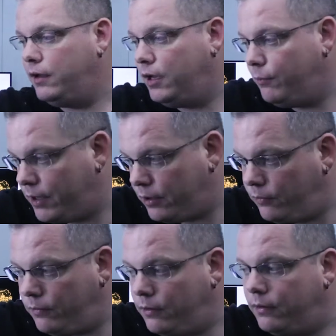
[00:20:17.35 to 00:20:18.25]
here we go,
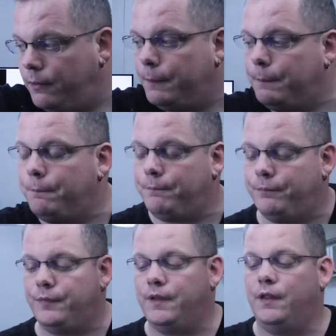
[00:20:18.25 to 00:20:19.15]

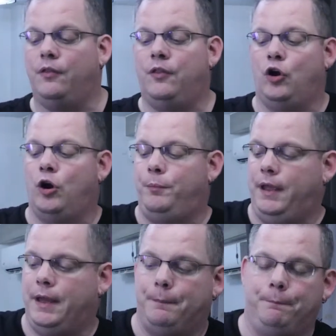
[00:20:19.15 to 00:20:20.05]
the
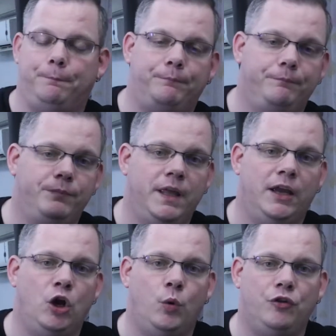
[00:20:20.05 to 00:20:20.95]
RPM. They
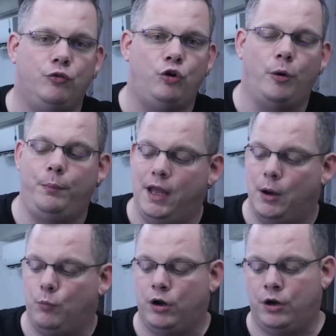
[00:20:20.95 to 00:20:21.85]
can go into an
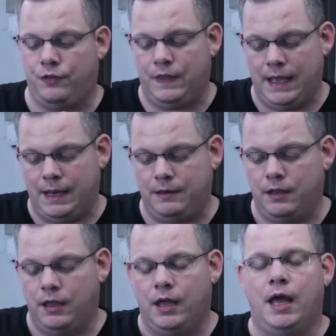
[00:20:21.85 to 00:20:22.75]
RPM where then
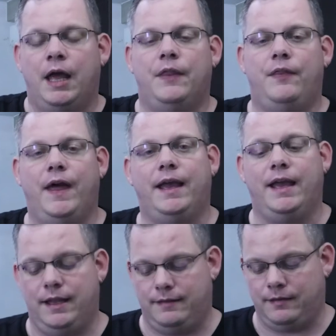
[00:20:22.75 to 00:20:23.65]
they
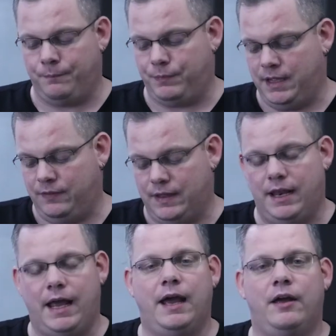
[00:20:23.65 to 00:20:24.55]
can get something
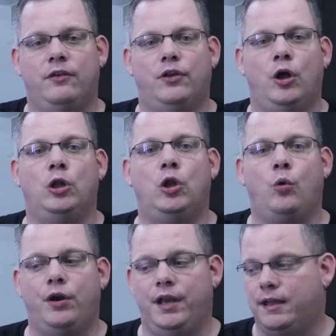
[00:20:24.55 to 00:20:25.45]
that has a
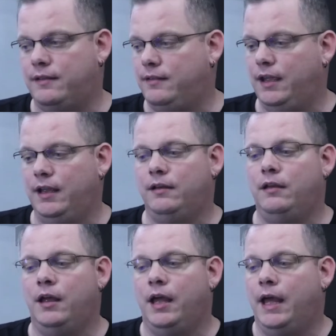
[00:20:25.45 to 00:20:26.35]
lower
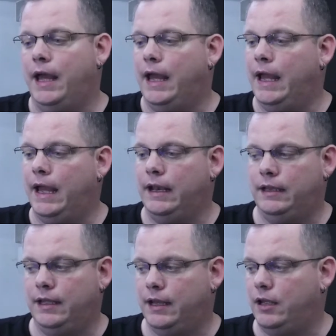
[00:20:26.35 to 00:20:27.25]
nicotine
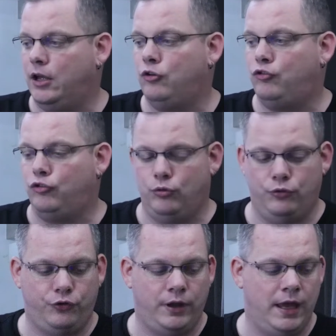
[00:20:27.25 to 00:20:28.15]
and get a
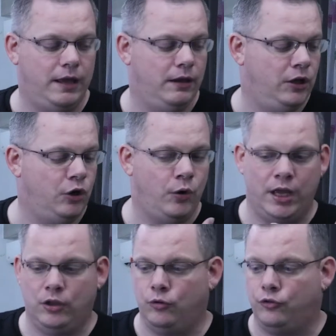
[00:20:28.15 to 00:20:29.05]
juice like, I
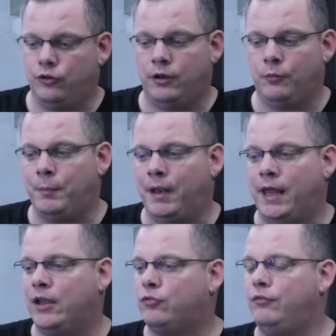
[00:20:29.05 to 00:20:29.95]
used on one of my
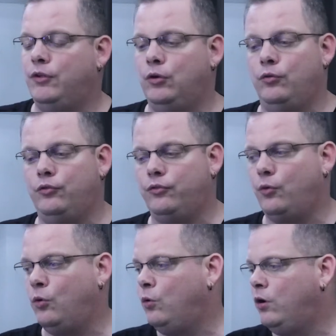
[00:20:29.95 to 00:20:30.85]
last reviews,
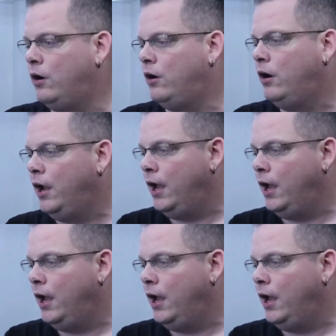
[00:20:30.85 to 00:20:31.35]
or